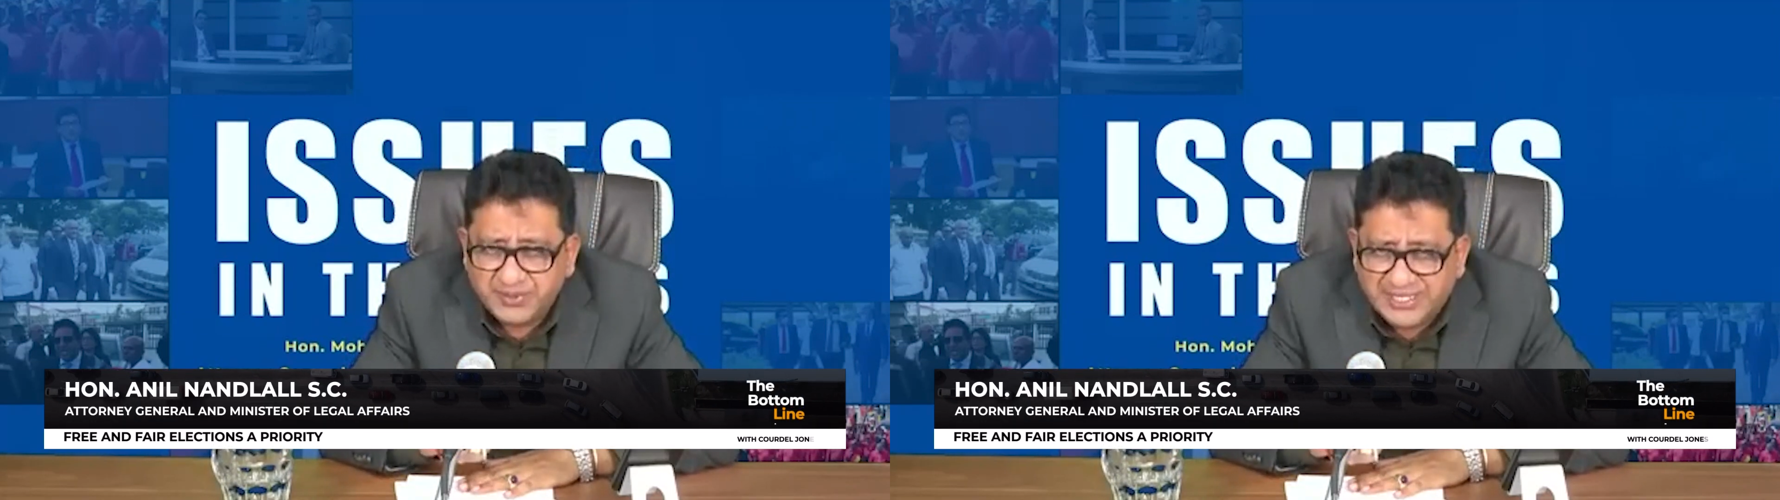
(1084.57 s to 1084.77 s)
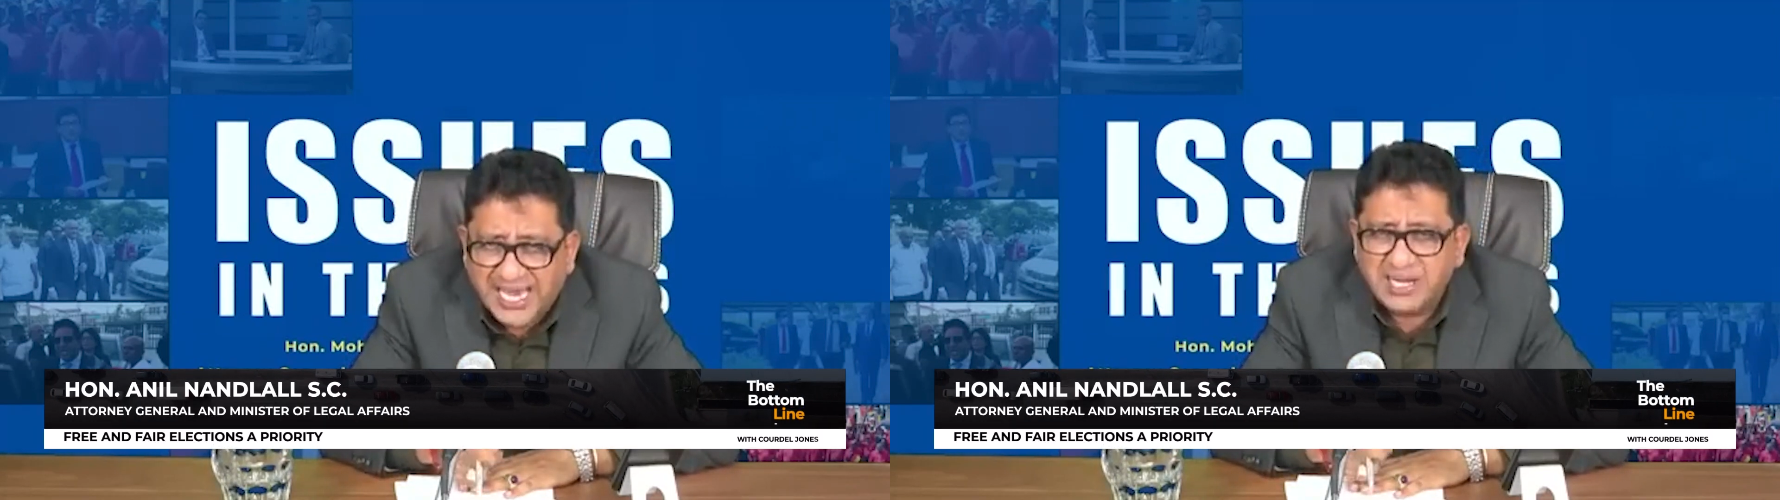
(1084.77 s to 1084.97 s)

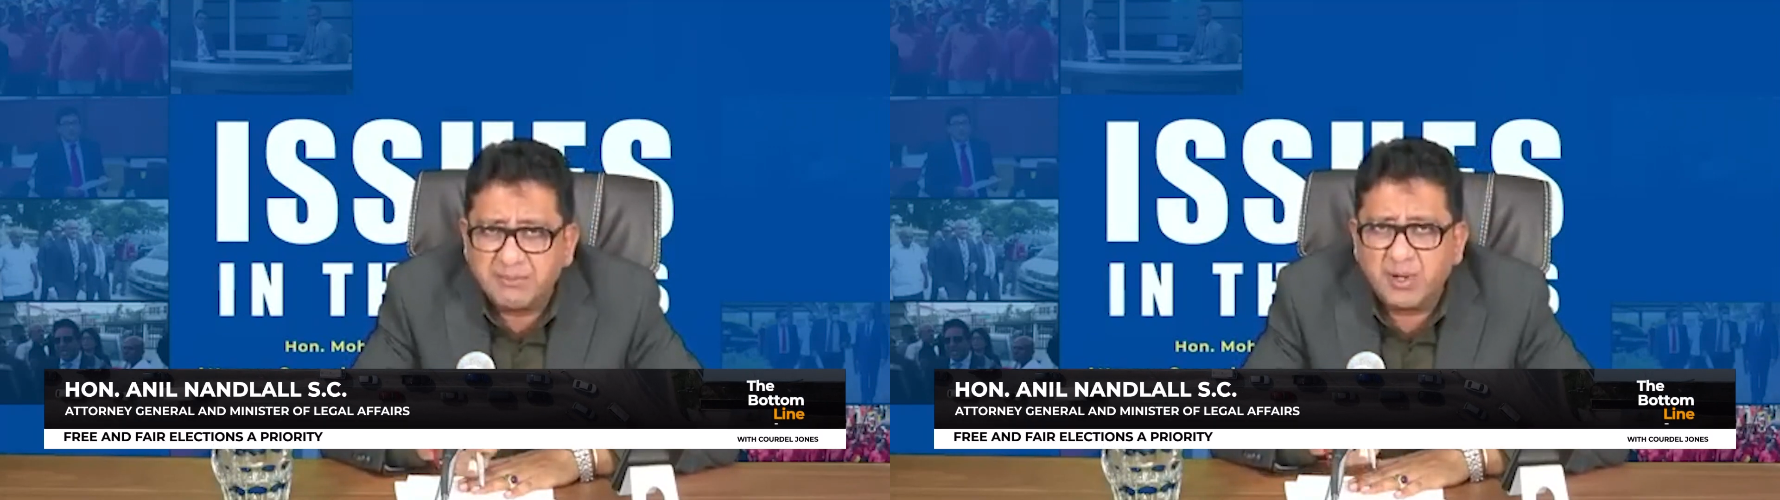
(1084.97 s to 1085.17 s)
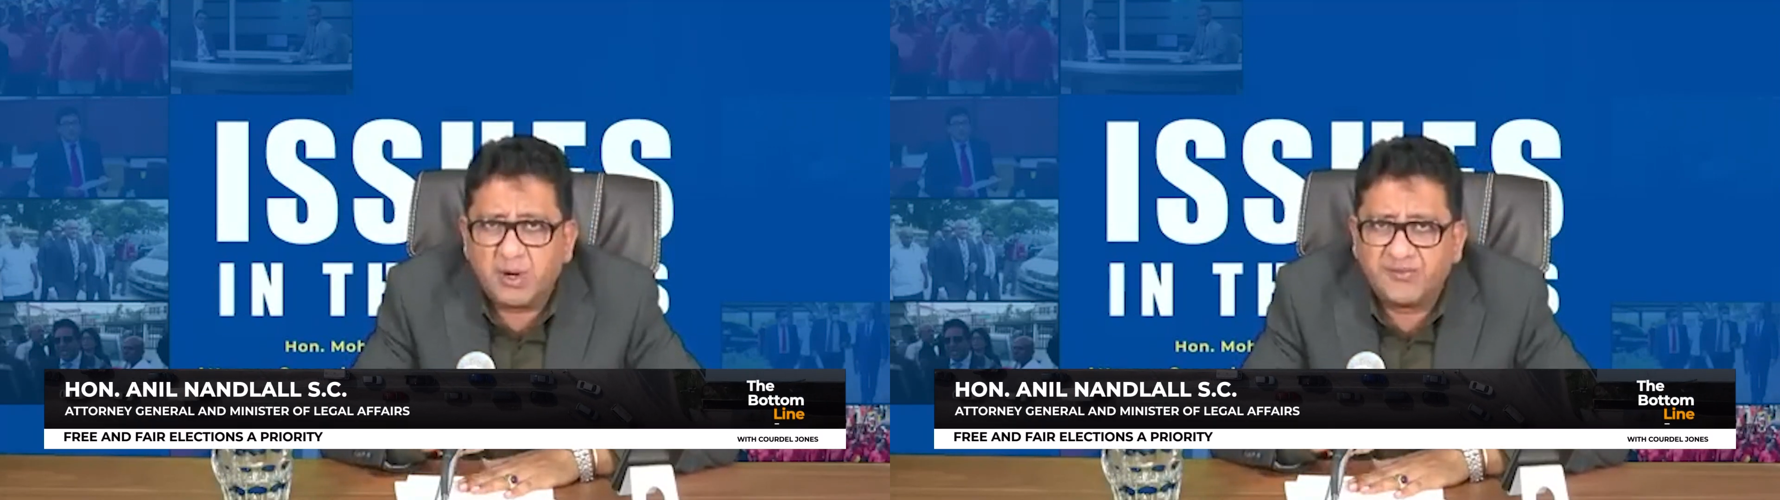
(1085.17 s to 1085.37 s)

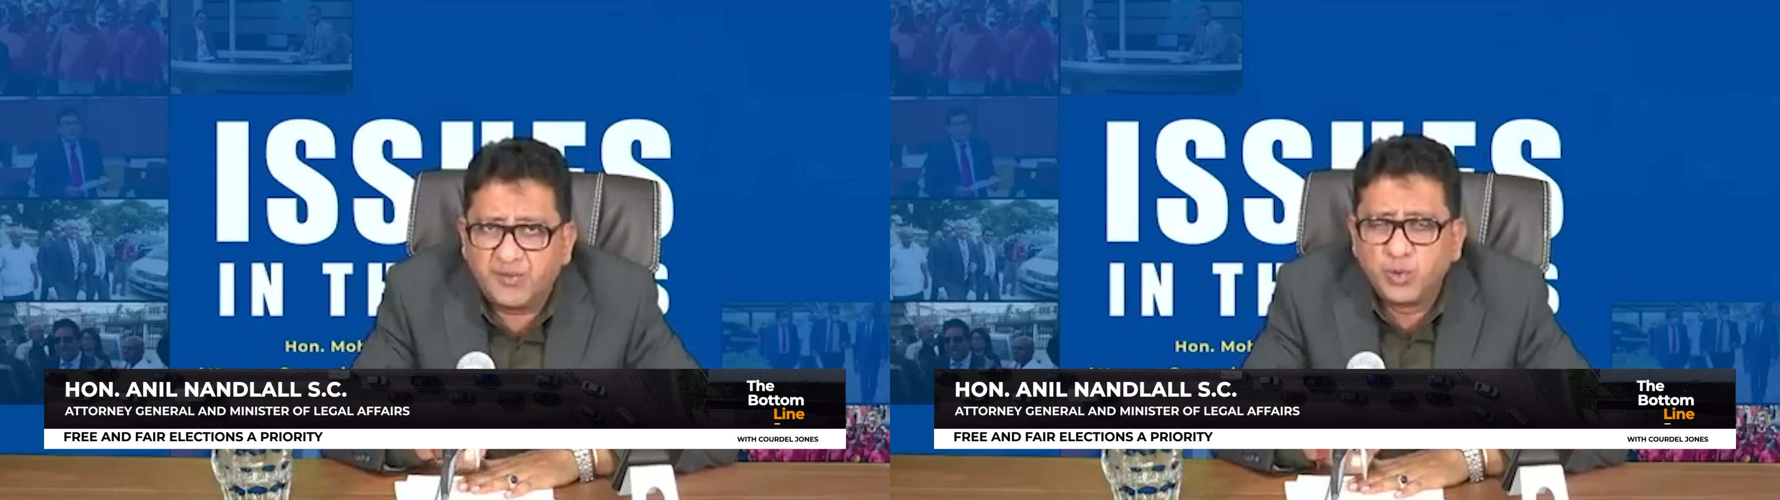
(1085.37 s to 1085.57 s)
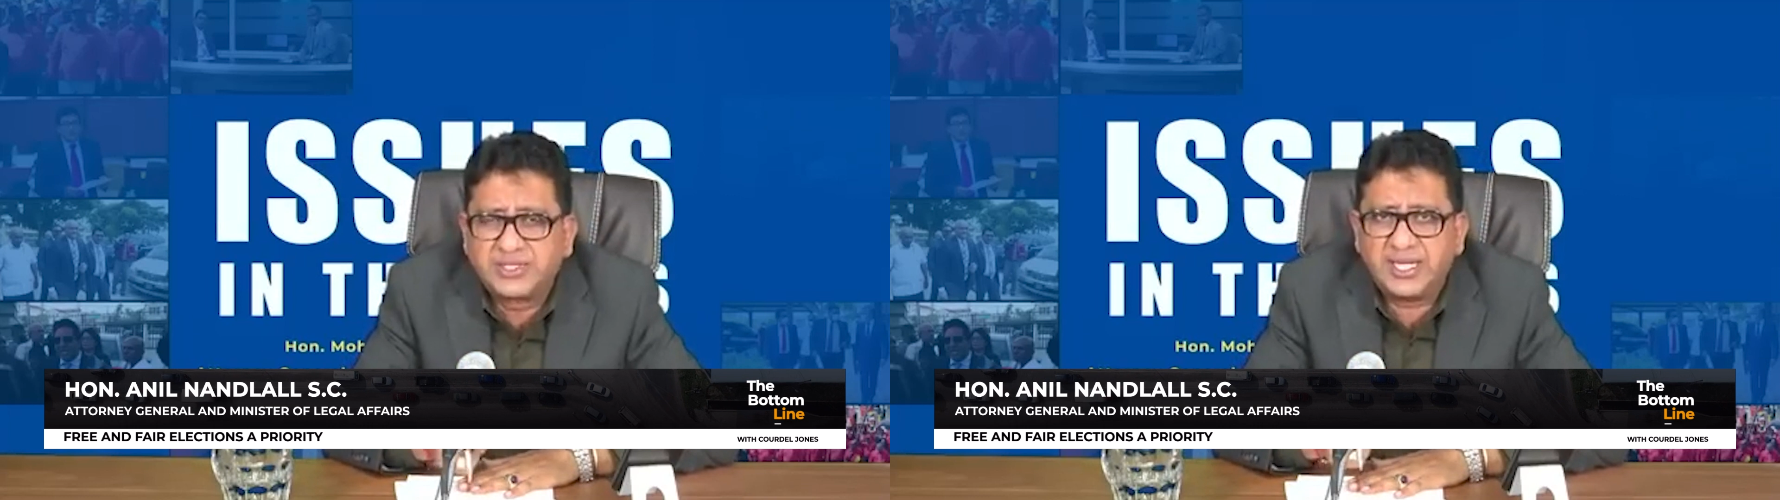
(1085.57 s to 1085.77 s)
time of
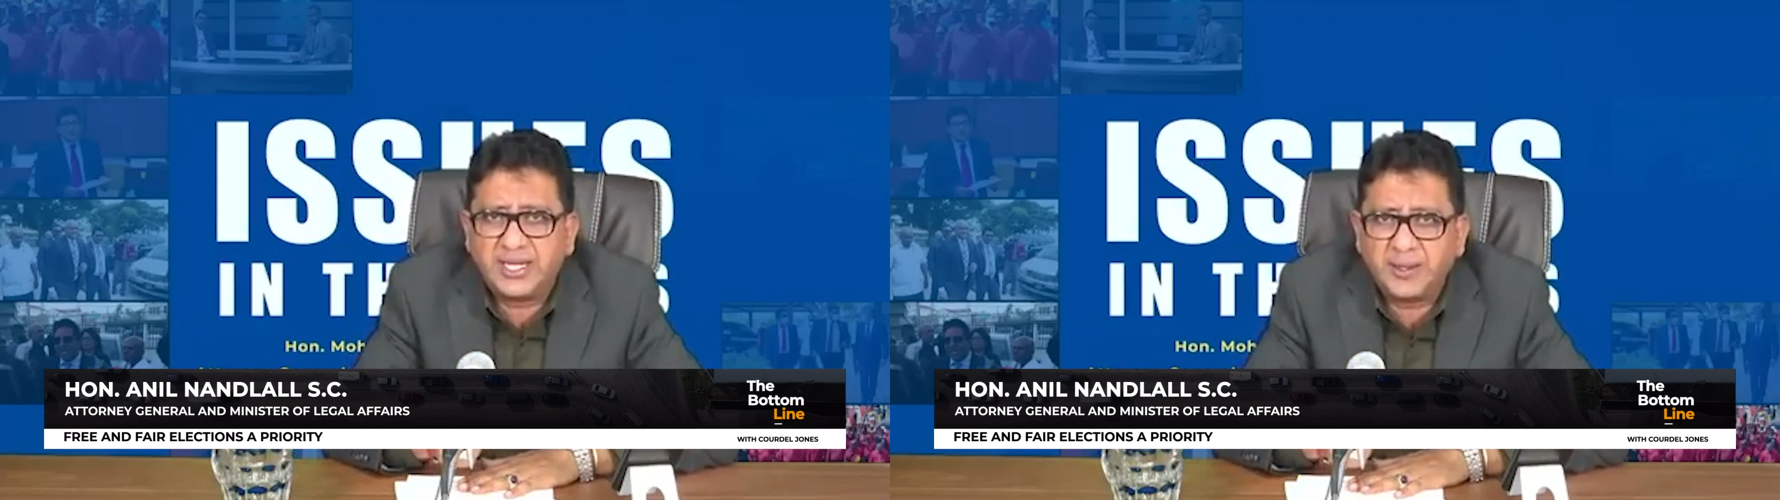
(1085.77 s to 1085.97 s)
voting.